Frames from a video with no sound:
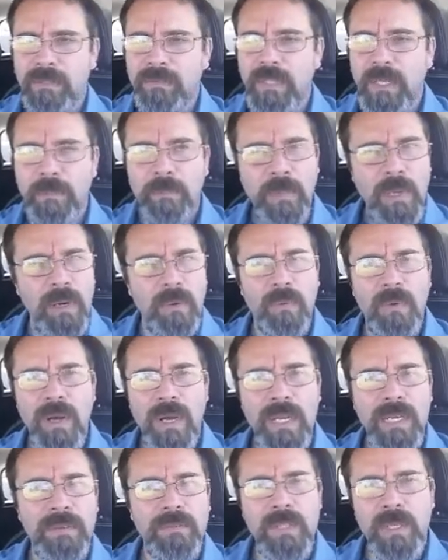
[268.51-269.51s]
I've done part
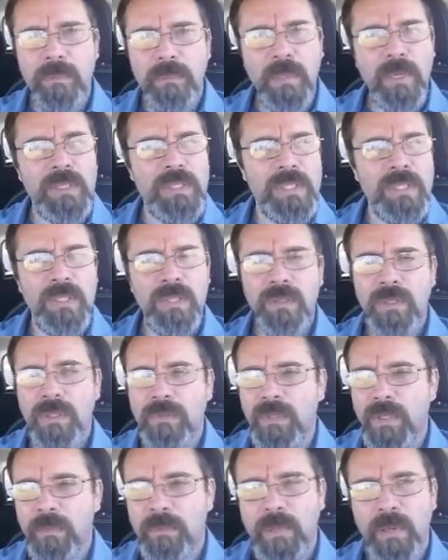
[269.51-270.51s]
1, I've done part 2,
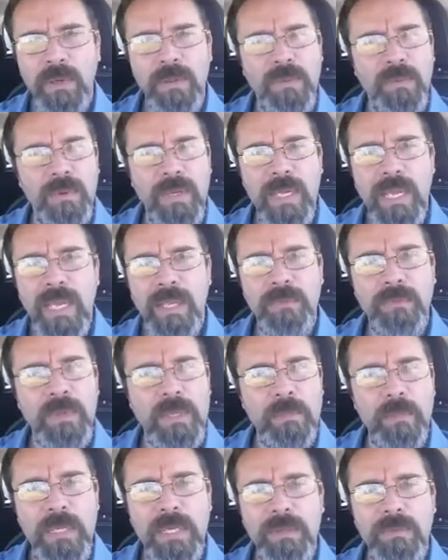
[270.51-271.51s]
I've done part 3A,
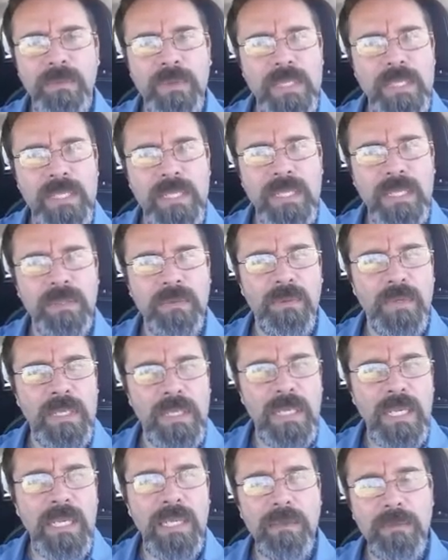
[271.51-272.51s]
3B, 3C,
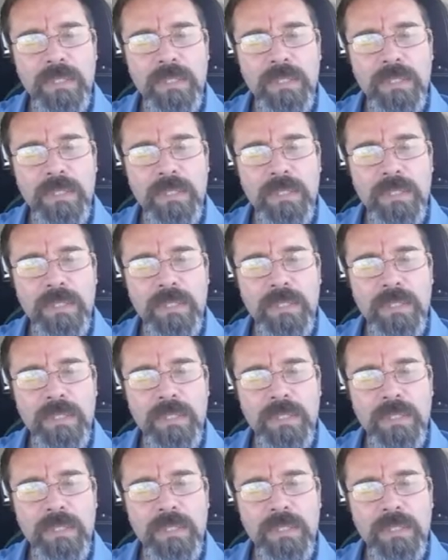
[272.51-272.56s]
3D.